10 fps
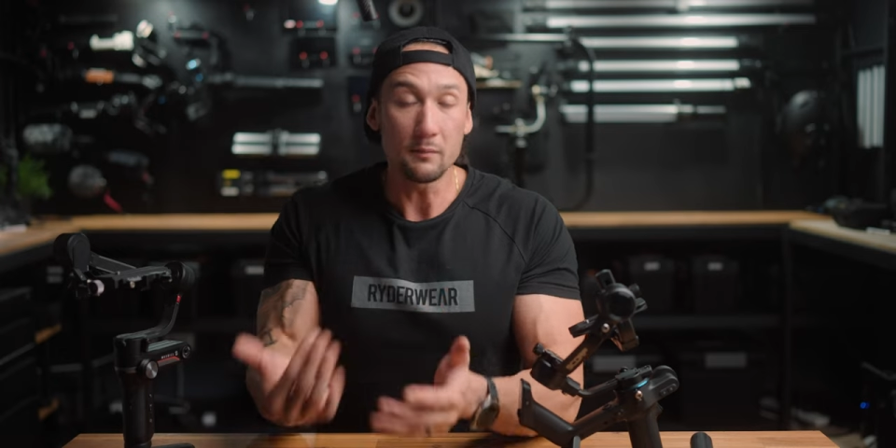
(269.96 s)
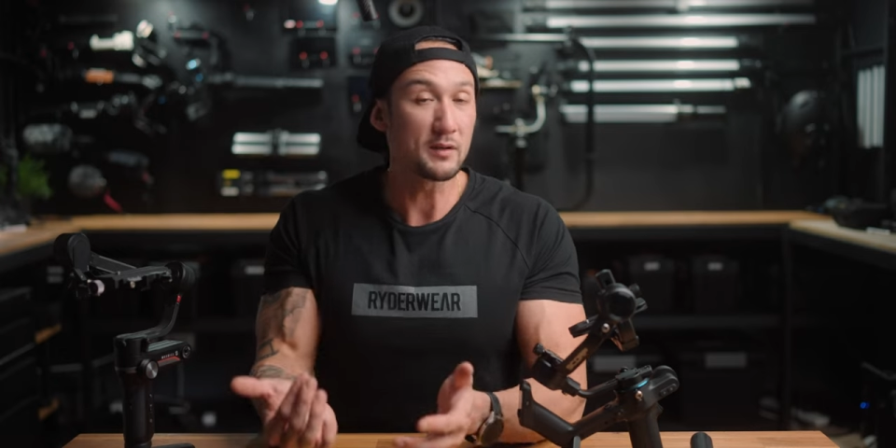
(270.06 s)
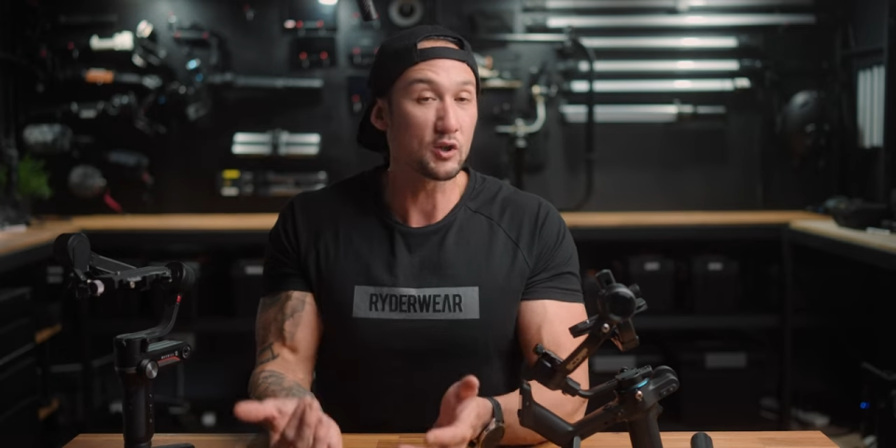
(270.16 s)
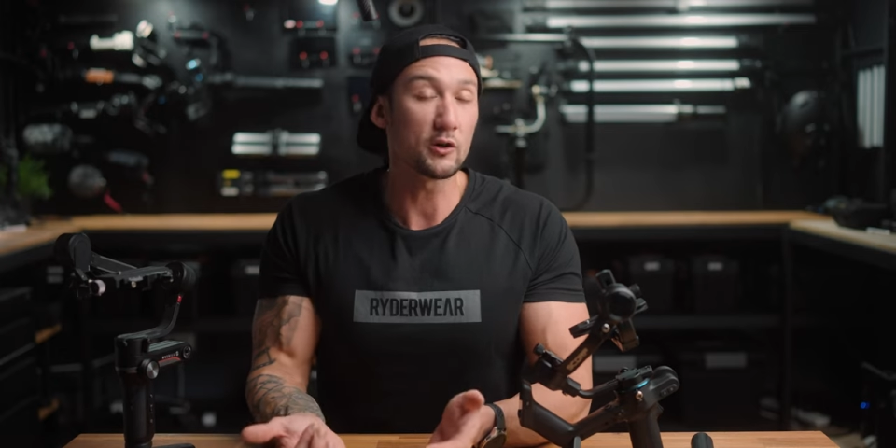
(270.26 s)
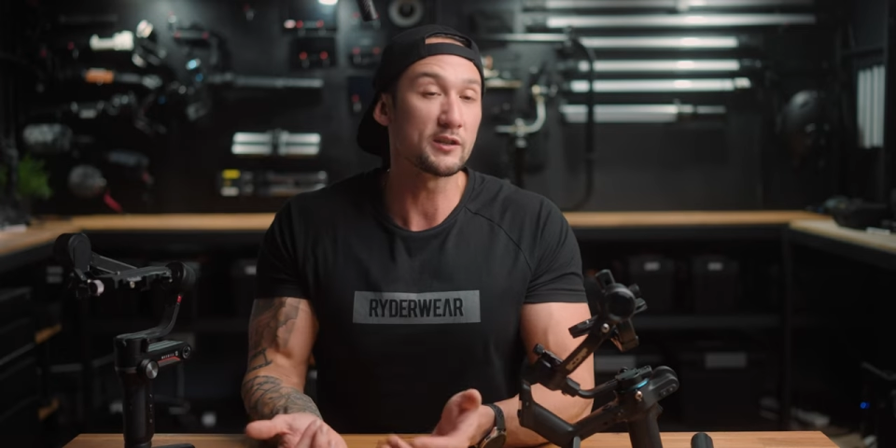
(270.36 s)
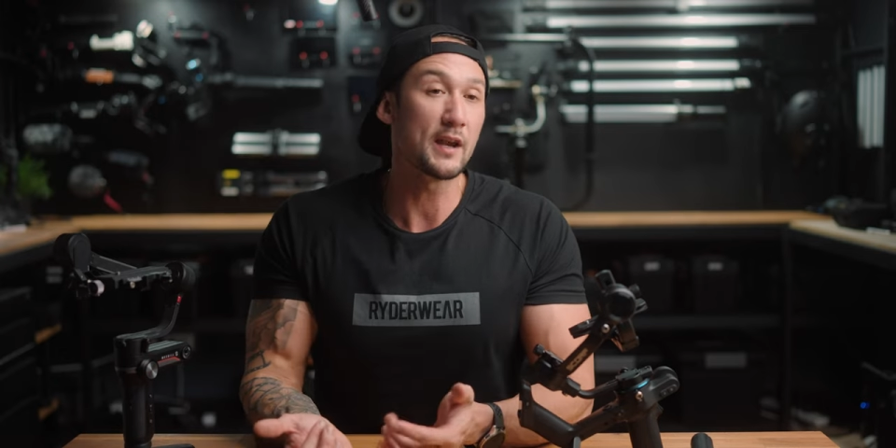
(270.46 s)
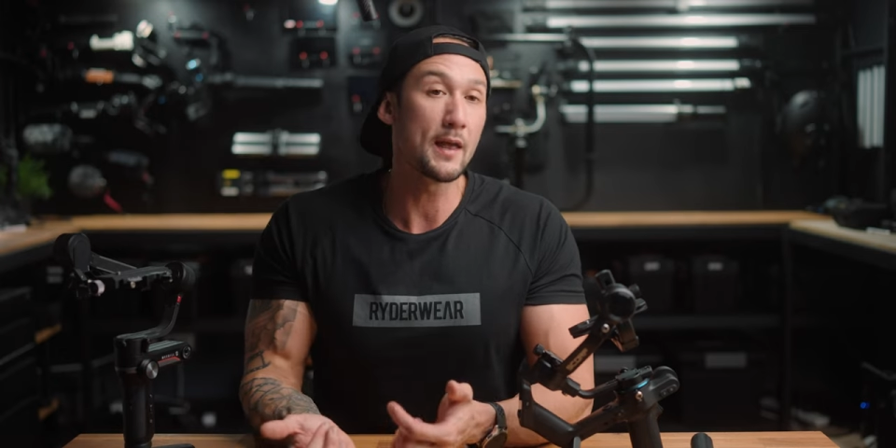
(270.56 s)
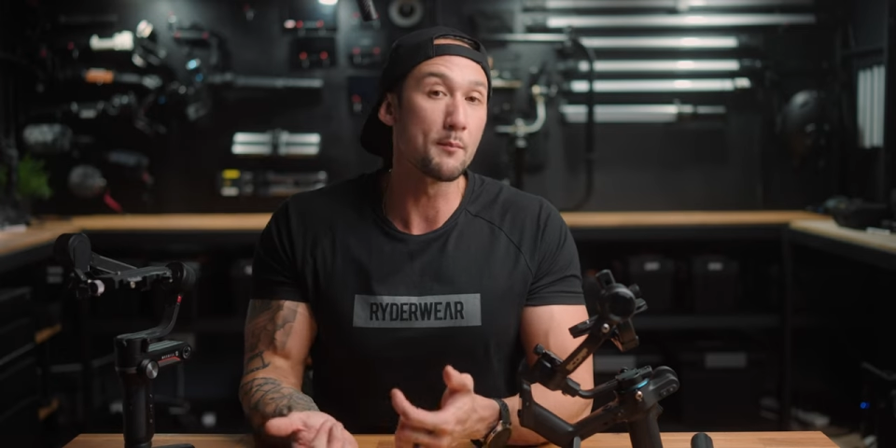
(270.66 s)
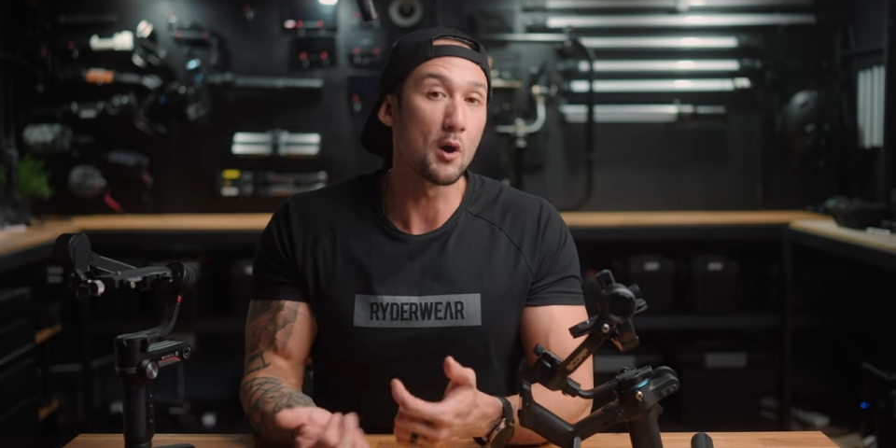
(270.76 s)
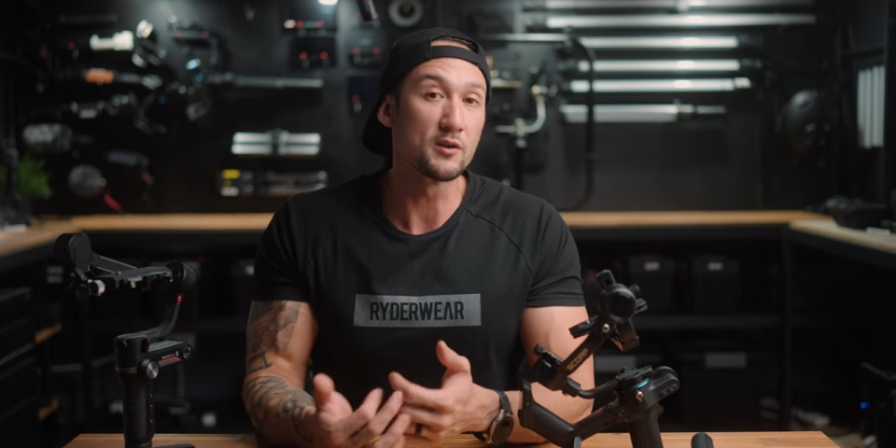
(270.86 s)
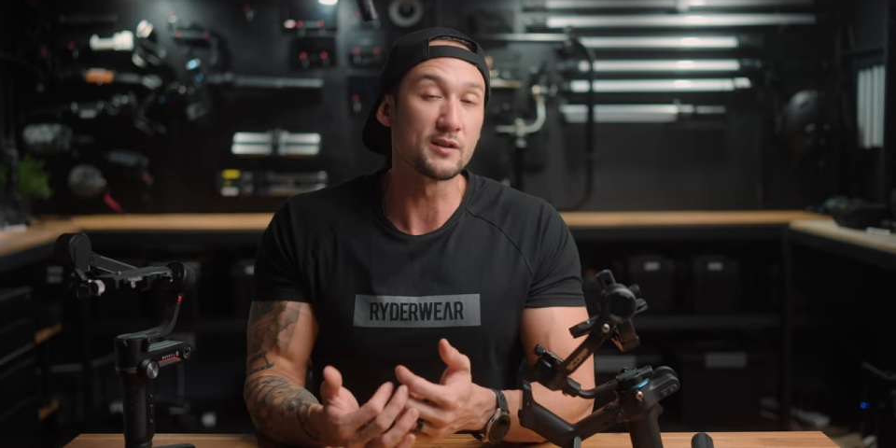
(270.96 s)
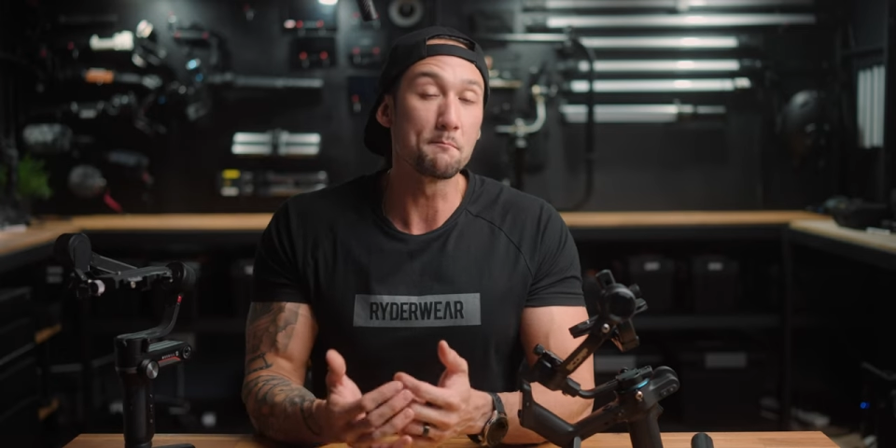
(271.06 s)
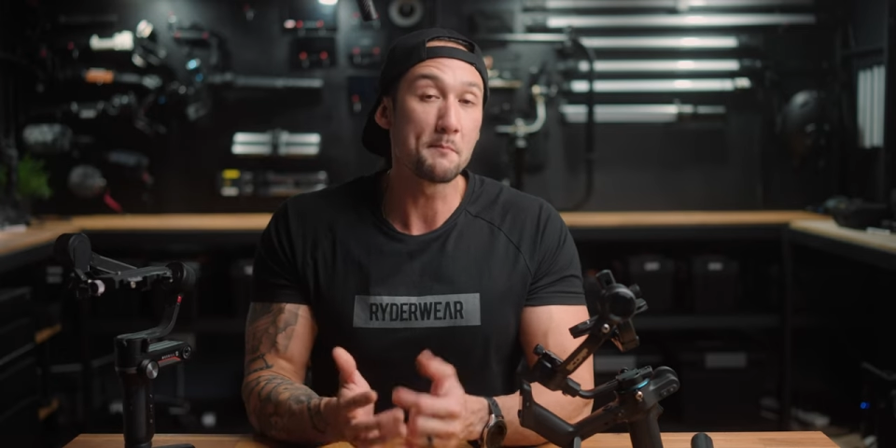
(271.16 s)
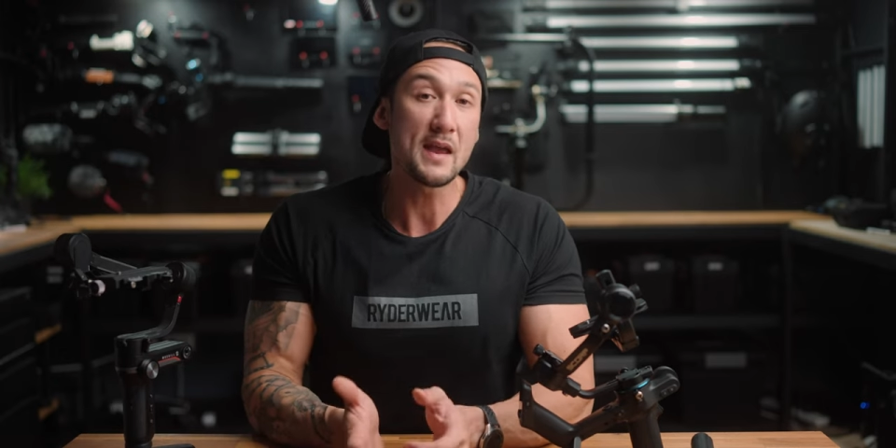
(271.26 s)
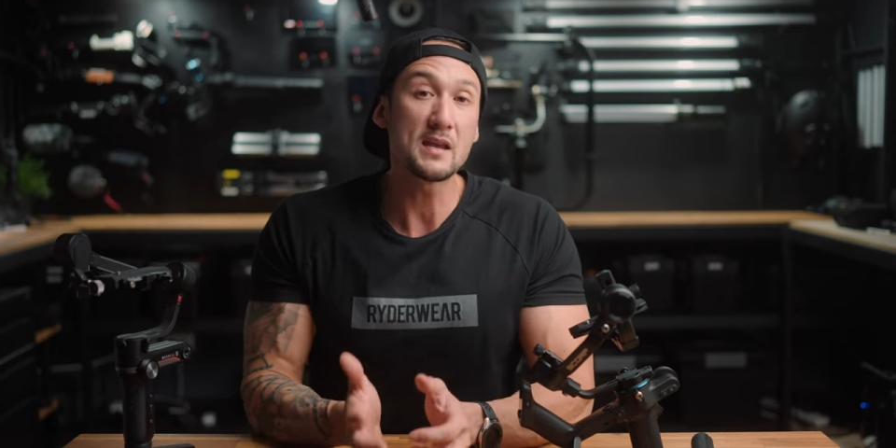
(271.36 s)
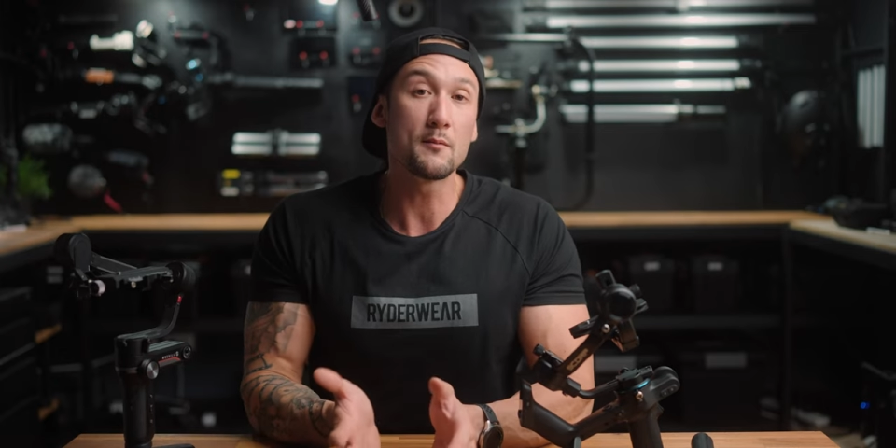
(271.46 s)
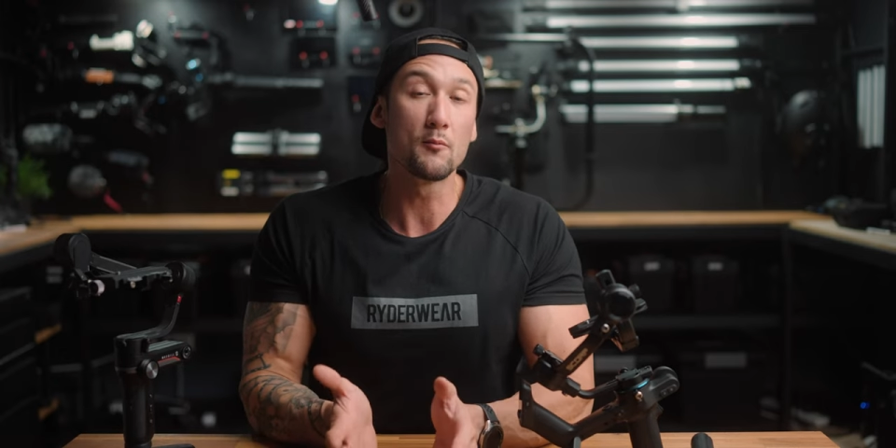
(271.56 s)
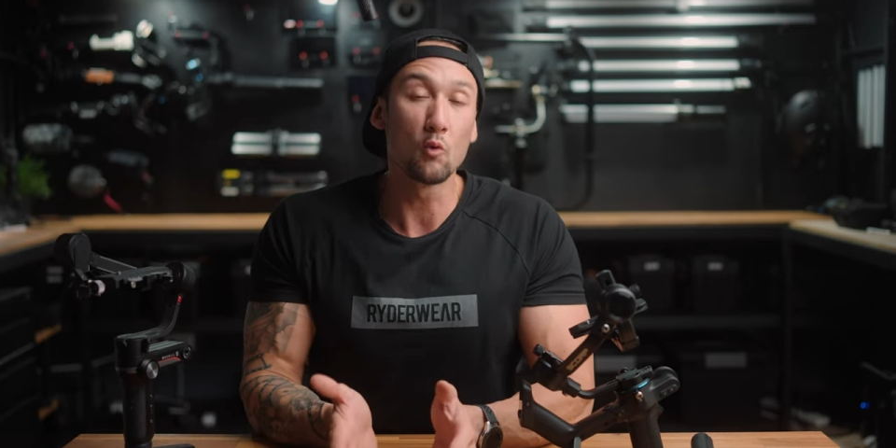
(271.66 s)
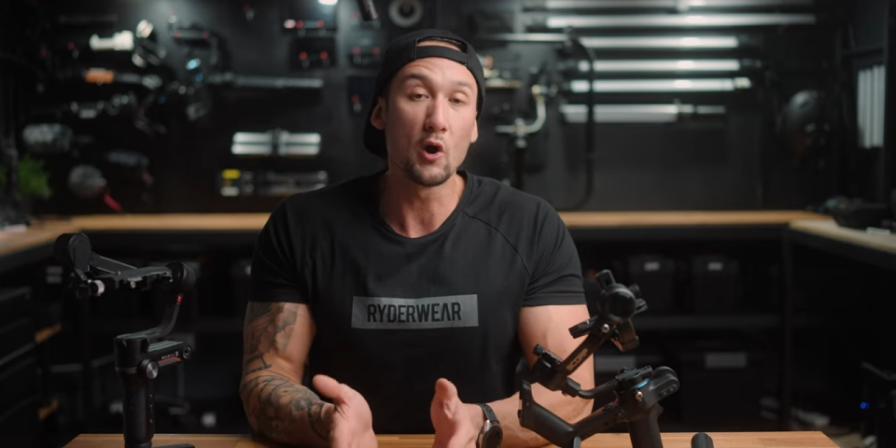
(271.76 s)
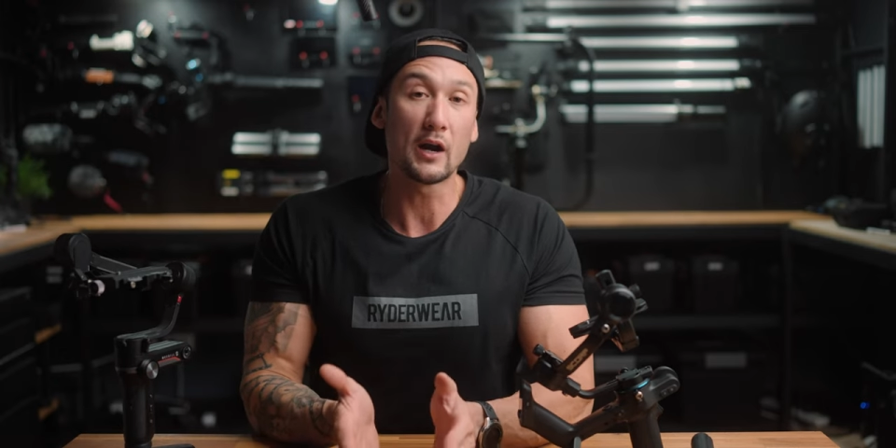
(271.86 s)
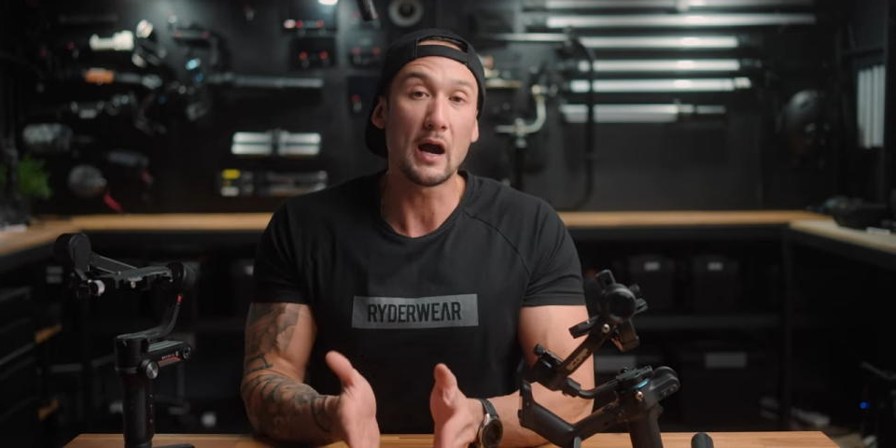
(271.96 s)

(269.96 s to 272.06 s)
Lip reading: going to be stressing out the motors and making them work